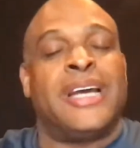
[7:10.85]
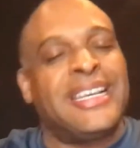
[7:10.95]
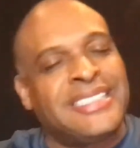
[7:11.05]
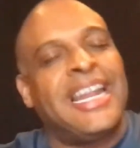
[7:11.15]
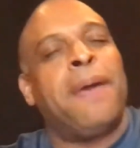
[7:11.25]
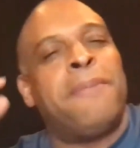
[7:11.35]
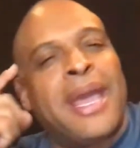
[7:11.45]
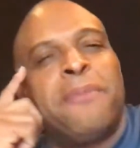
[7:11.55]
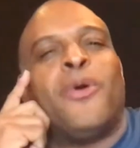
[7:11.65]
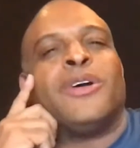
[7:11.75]
Doesn't that
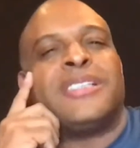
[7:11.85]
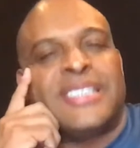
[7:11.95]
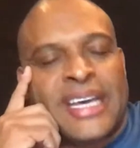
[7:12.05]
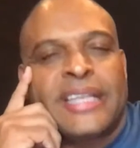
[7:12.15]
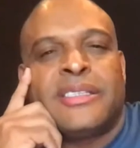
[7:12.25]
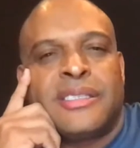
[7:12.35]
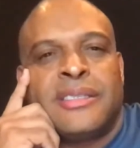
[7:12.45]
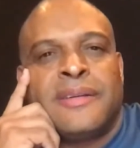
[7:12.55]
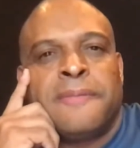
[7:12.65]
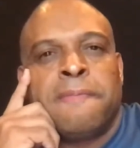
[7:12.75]
make more
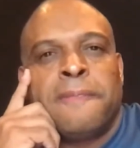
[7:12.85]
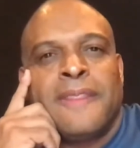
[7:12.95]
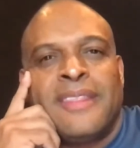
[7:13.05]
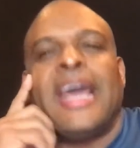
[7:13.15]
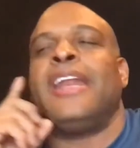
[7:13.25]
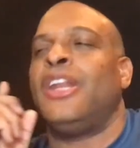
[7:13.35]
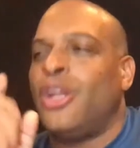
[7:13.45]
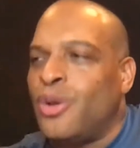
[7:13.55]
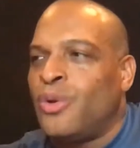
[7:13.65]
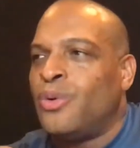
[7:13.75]
sense? That
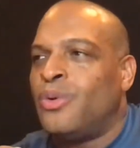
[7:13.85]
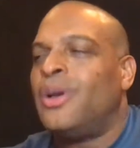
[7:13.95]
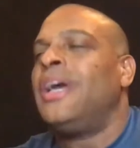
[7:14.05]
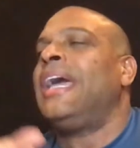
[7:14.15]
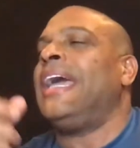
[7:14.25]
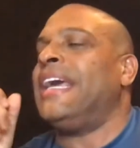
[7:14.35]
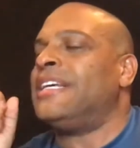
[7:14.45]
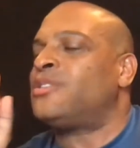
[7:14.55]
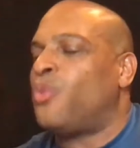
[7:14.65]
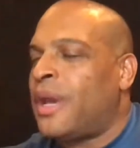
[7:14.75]
new
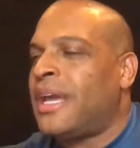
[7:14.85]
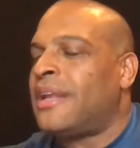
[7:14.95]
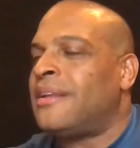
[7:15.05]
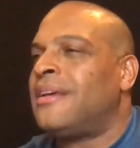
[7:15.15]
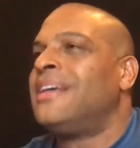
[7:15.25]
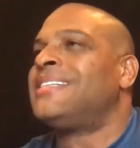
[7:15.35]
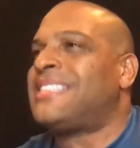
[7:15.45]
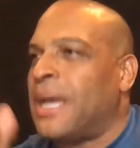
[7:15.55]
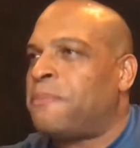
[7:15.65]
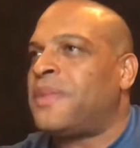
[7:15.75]
is when
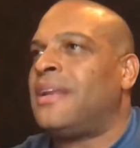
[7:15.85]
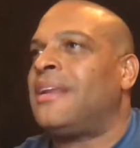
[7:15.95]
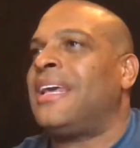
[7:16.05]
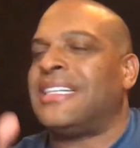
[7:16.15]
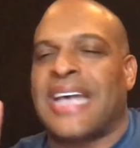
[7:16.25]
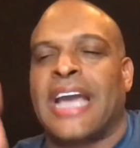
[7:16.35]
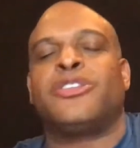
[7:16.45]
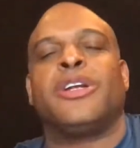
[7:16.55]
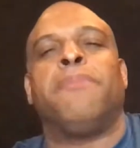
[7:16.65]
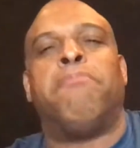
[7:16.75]
something is
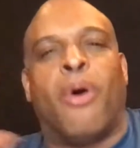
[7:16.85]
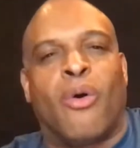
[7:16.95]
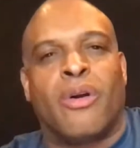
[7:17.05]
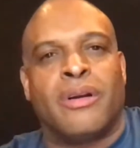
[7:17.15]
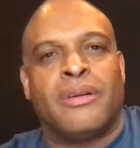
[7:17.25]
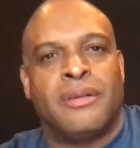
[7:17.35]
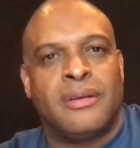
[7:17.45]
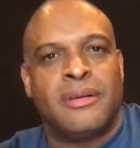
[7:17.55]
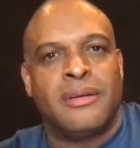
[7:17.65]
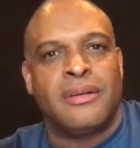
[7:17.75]
actually born?
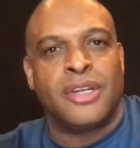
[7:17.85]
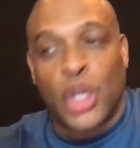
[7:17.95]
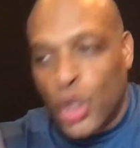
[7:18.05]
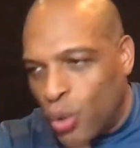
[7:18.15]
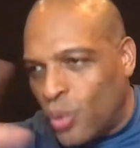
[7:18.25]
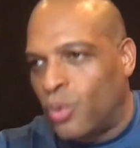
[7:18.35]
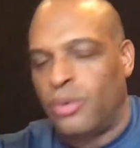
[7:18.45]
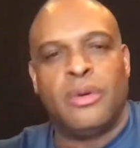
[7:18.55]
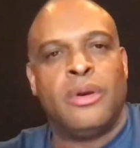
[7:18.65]
New.